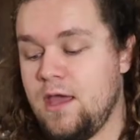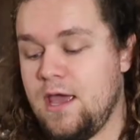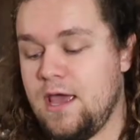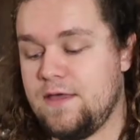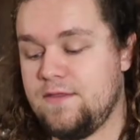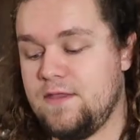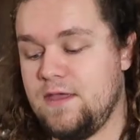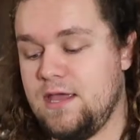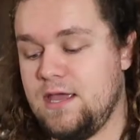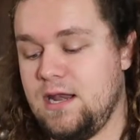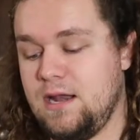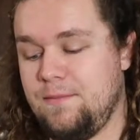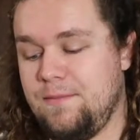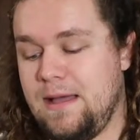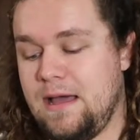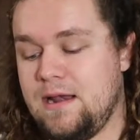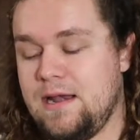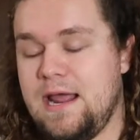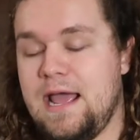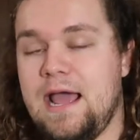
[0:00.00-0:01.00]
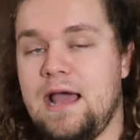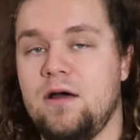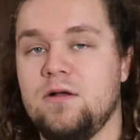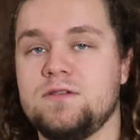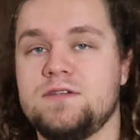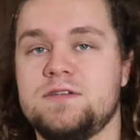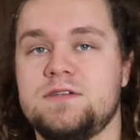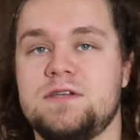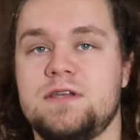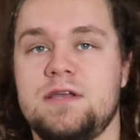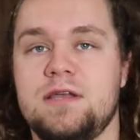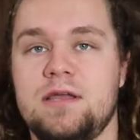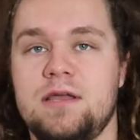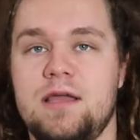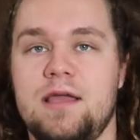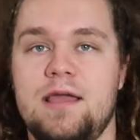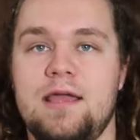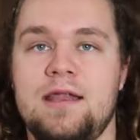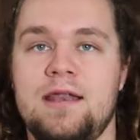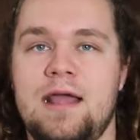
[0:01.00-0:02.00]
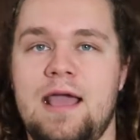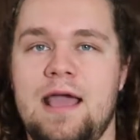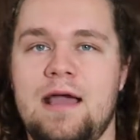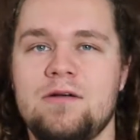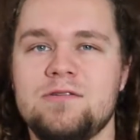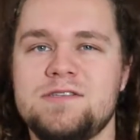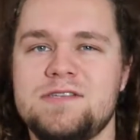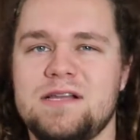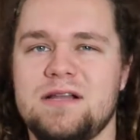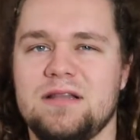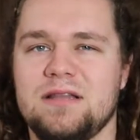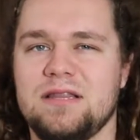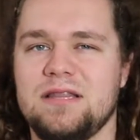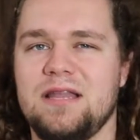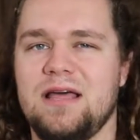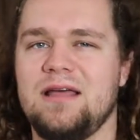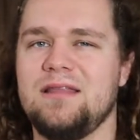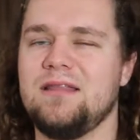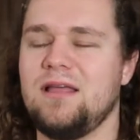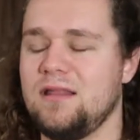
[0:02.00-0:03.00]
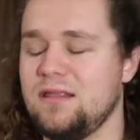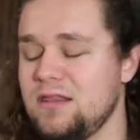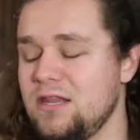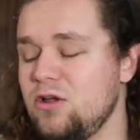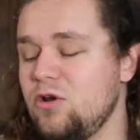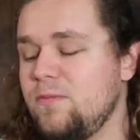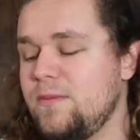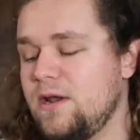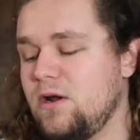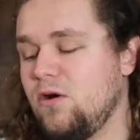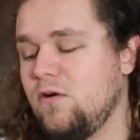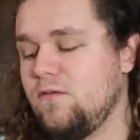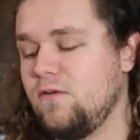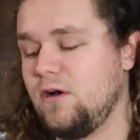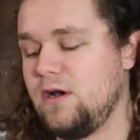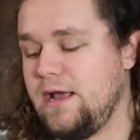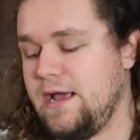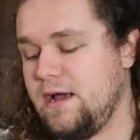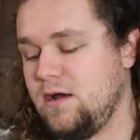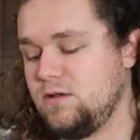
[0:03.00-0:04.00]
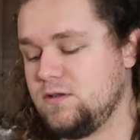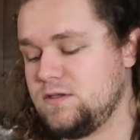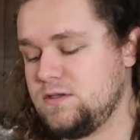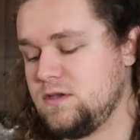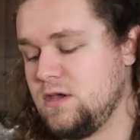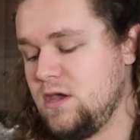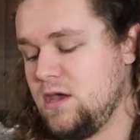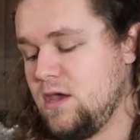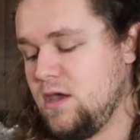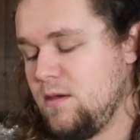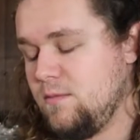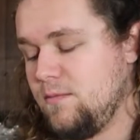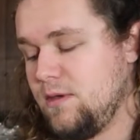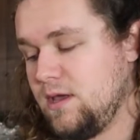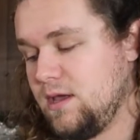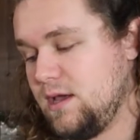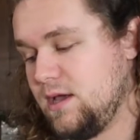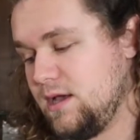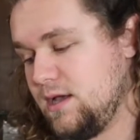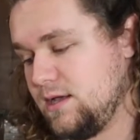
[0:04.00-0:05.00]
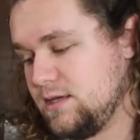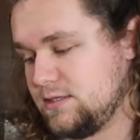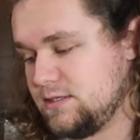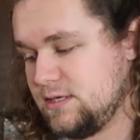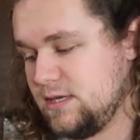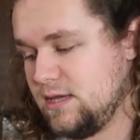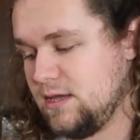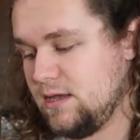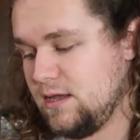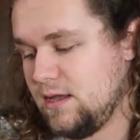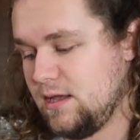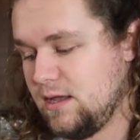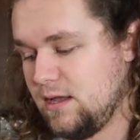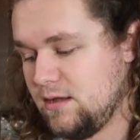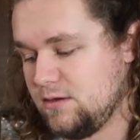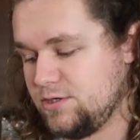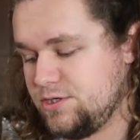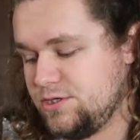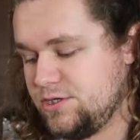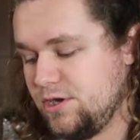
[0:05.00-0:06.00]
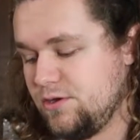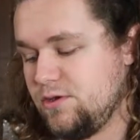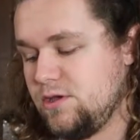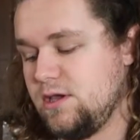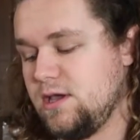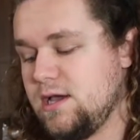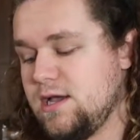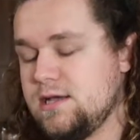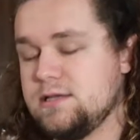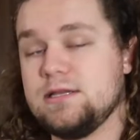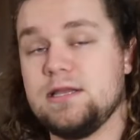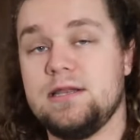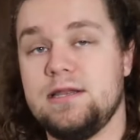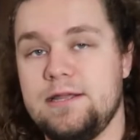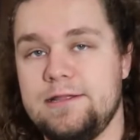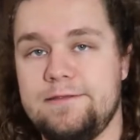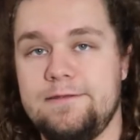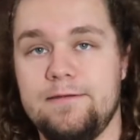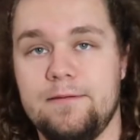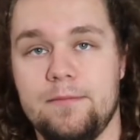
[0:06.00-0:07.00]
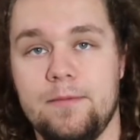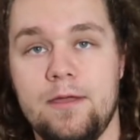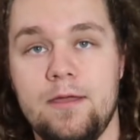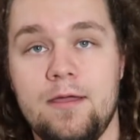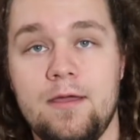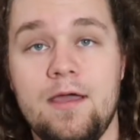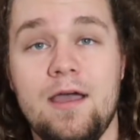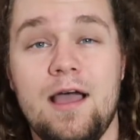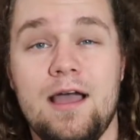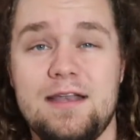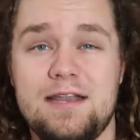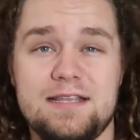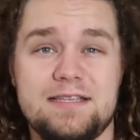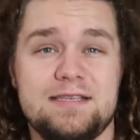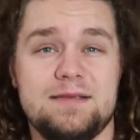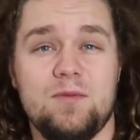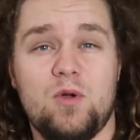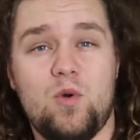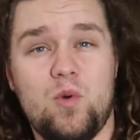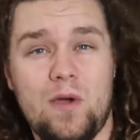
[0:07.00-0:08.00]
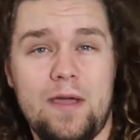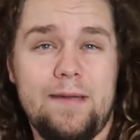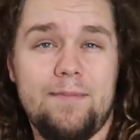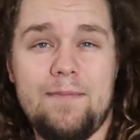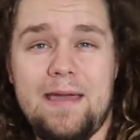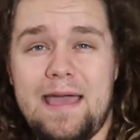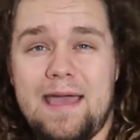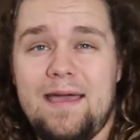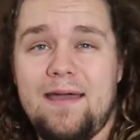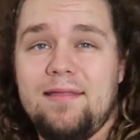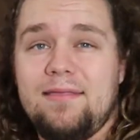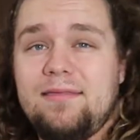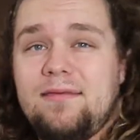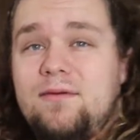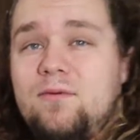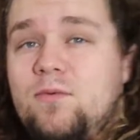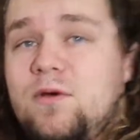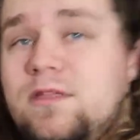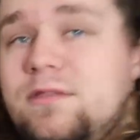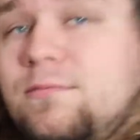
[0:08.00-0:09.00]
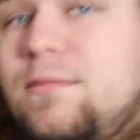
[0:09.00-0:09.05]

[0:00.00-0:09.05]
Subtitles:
and then about an ounce and a little bit over an ounce, because I'll show you guys. I did some quick math with